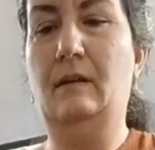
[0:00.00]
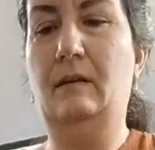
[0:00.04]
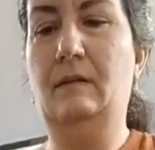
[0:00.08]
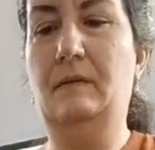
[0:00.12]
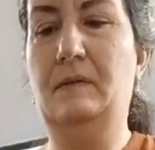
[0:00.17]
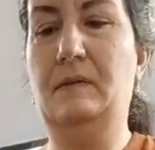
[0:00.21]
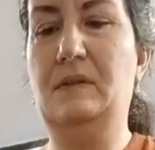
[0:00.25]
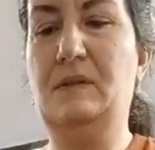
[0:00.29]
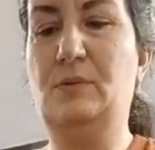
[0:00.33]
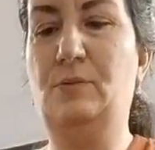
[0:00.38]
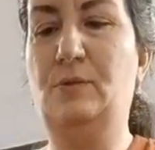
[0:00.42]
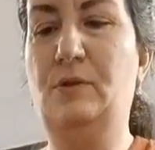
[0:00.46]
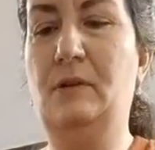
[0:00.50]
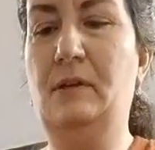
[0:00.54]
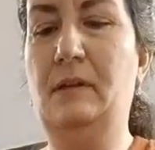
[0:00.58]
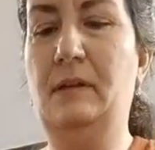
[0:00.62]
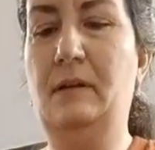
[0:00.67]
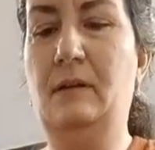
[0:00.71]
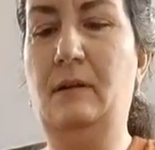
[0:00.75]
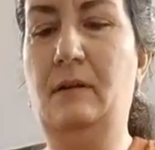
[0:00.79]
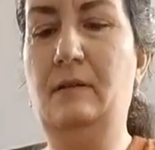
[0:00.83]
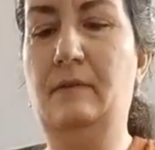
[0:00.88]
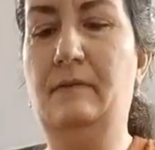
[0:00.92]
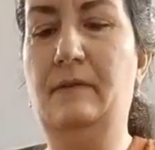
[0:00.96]
Swirl it
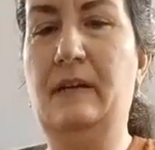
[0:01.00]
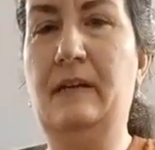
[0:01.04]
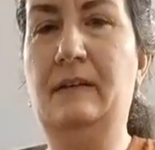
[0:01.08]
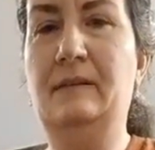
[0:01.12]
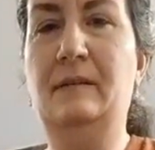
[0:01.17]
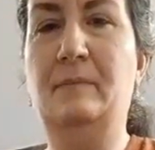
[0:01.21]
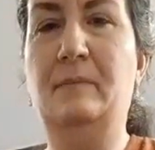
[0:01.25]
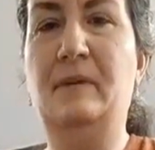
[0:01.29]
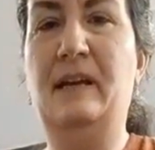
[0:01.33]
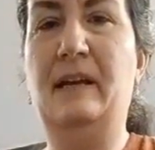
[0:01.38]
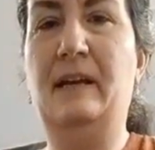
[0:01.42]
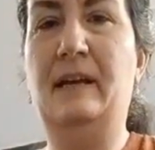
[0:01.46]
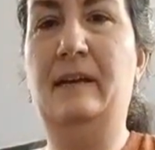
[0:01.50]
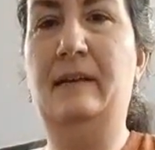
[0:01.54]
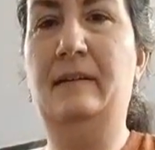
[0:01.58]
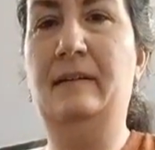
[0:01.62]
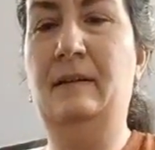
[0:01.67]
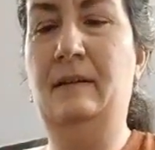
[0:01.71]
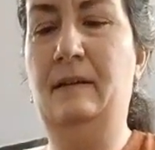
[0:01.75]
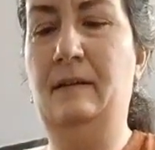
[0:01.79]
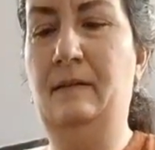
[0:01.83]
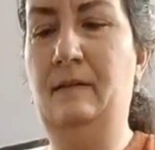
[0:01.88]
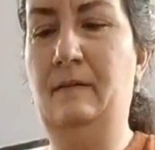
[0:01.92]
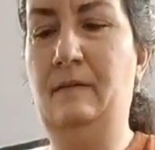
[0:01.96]
all around the pan.
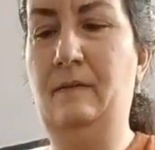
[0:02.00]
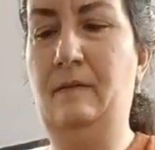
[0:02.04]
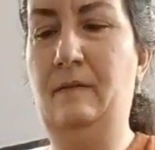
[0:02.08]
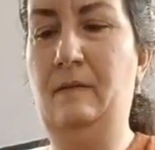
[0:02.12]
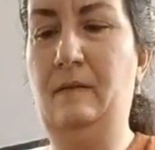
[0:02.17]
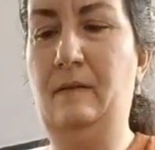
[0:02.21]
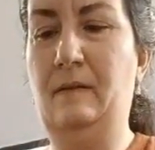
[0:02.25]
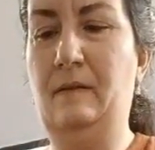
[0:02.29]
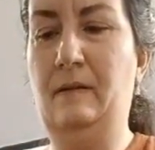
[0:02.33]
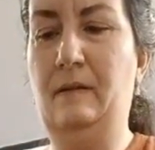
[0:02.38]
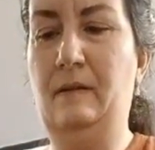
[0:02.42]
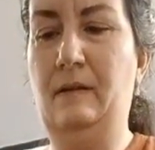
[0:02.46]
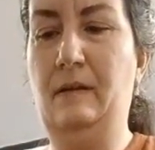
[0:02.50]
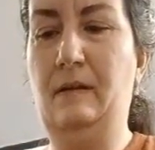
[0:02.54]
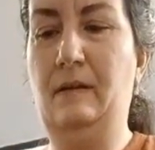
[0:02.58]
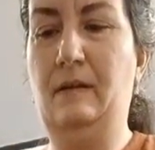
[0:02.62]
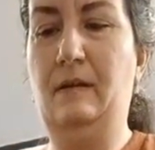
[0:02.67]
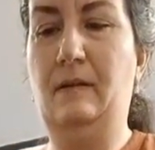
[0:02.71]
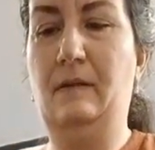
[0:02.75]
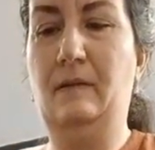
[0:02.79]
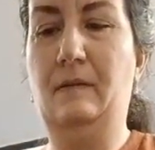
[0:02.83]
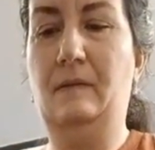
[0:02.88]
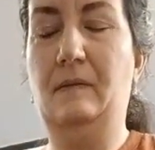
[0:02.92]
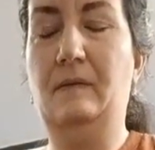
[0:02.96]

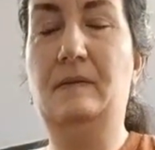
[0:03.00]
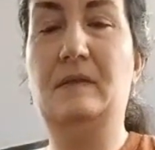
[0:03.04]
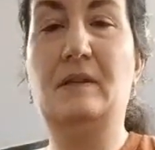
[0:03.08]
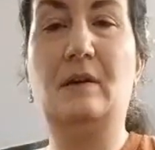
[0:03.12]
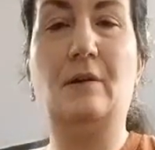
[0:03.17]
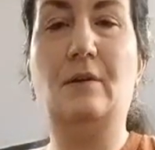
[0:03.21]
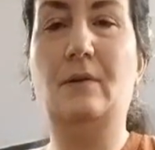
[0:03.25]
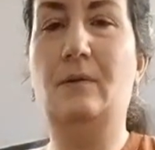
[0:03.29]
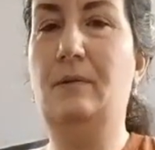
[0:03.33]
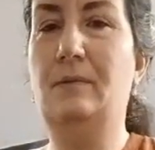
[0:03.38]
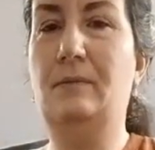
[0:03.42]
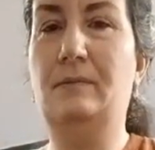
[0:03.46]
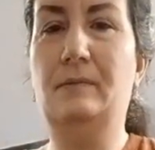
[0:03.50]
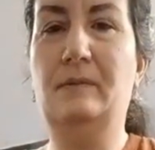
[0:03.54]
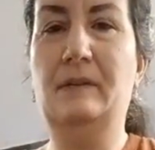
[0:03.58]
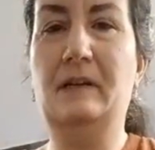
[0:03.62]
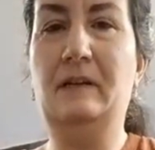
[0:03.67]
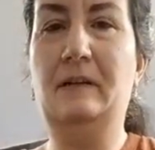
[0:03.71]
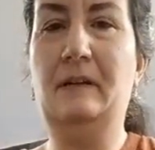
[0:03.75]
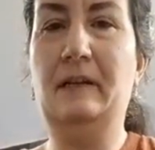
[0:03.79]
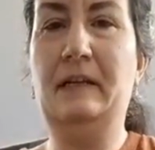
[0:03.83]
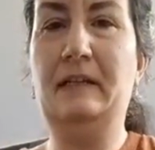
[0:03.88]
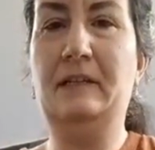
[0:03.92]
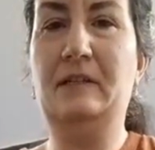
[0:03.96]
So
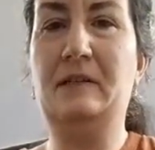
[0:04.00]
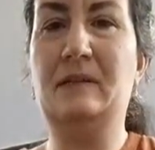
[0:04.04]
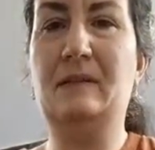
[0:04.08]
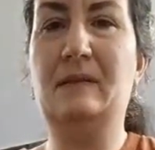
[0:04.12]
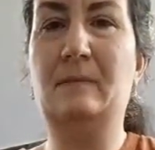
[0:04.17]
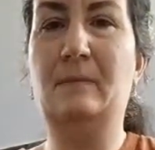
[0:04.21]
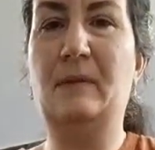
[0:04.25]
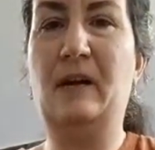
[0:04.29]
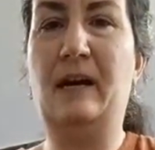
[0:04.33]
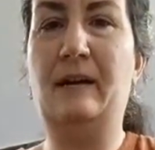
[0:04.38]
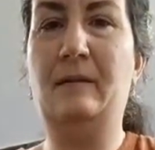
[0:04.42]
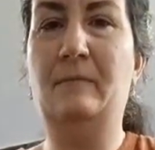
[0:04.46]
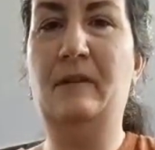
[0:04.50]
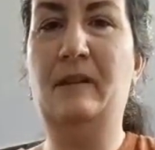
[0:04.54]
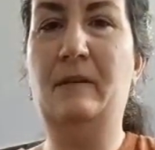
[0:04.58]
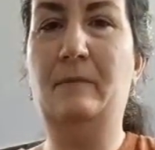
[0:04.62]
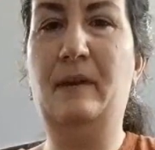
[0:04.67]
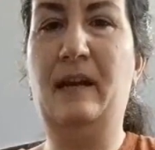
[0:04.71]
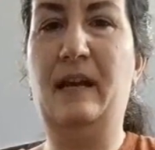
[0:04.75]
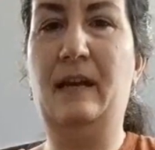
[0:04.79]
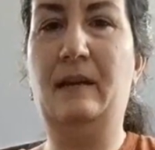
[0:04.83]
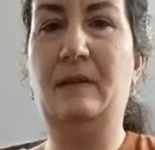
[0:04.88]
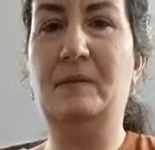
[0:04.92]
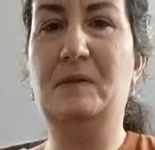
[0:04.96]
literally just the bottom of the
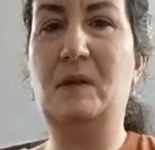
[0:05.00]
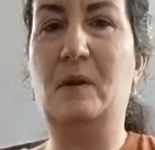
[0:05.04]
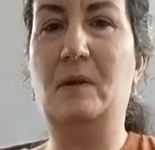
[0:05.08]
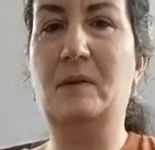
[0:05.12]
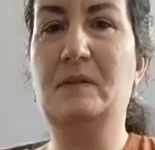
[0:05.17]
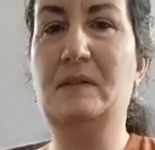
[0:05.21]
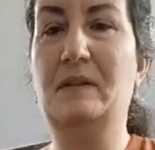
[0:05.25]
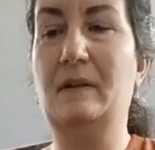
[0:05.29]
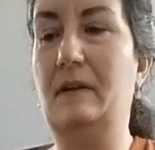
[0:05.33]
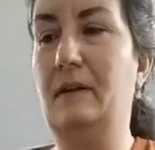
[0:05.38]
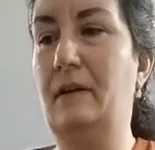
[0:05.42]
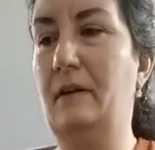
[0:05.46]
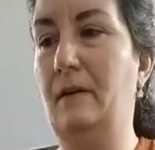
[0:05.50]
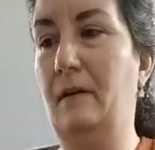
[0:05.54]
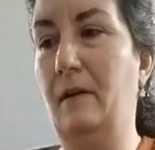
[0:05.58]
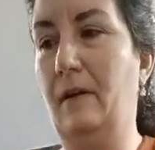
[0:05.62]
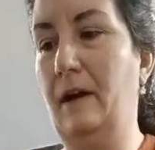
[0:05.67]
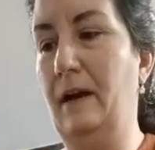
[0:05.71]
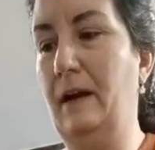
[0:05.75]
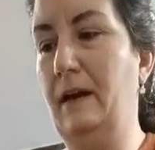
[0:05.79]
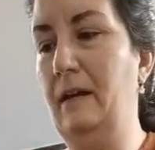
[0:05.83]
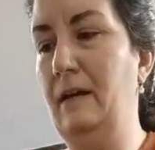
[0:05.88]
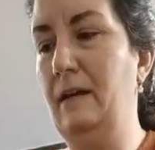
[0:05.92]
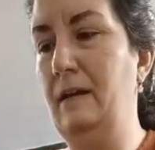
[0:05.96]
pan is all slick,
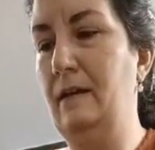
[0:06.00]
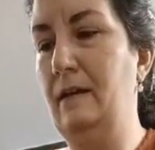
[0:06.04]
okay?